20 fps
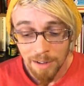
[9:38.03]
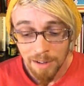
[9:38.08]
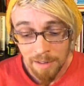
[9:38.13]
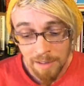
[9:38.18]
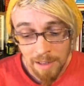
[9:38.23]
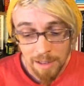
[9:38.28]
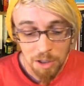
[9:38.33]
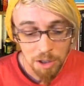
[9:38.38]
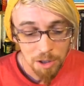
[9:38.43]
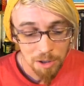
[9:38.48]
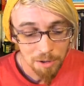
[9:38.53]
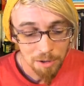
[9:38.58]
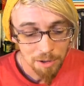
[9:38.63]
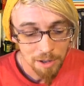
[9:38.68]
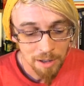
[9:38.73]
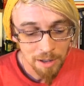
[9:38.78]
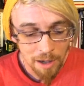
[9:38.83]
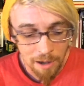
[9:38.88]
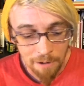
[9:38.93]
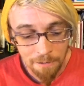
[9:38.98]
than the
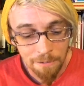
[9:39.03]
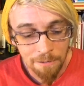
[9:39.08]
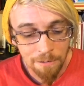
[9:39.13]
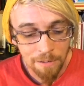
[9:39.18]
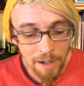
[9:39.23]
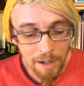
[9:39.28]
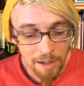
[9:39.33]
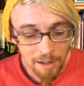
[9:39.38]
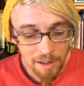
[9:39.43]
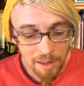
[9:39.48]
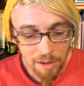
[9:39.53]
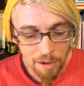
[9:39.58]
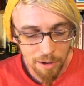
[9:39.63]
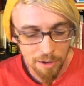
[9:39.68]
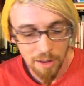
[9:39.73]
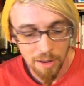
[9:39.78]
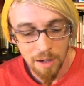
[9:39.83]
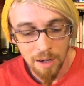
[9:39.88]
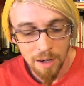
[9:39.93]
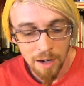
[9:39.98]
children of faith are
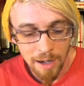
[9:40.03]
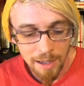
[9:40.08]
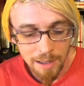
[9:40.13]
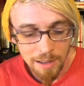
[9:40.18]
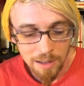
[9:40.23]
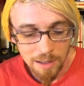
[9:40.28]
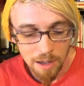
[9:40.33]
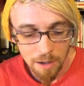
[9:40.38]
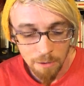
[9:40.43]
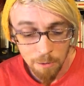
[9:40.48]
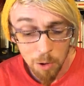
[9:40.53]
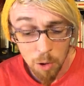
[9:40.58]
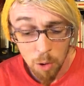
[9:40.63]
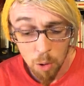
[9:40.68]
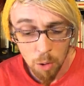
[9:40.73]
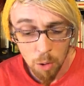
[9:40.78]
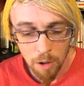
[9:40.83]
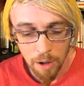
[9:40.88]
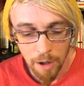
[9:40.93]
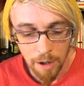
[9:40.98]
the knights of
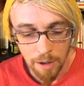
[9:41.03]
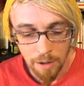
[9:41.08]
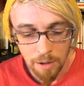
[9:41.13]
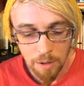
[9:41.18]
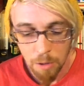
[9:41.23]
Korra,